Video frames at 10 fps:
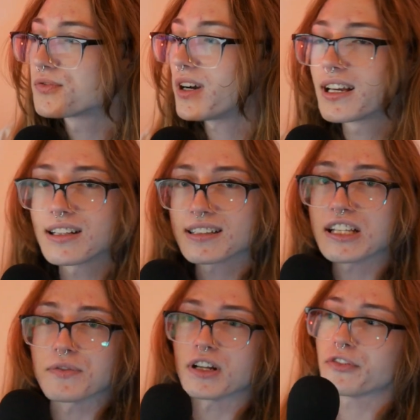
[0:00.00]
fucking click
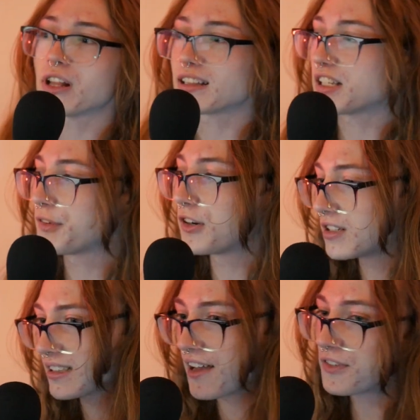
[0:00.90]
this video. If you like this video,
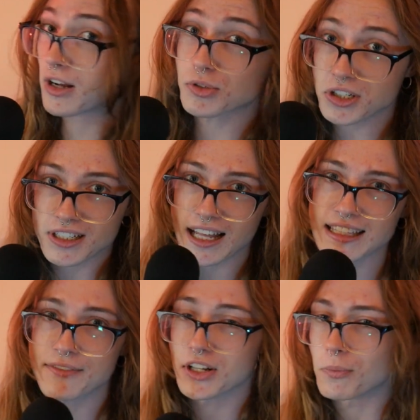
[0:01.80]
click that video. I'm sure you're gonna
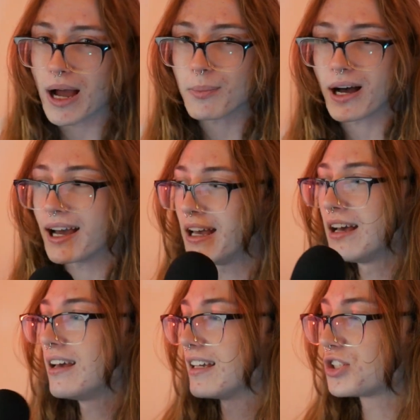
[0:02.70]
like that video. Bye-bye.
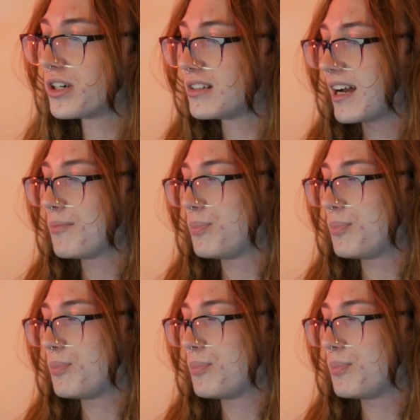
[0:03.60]
Enjoy your night.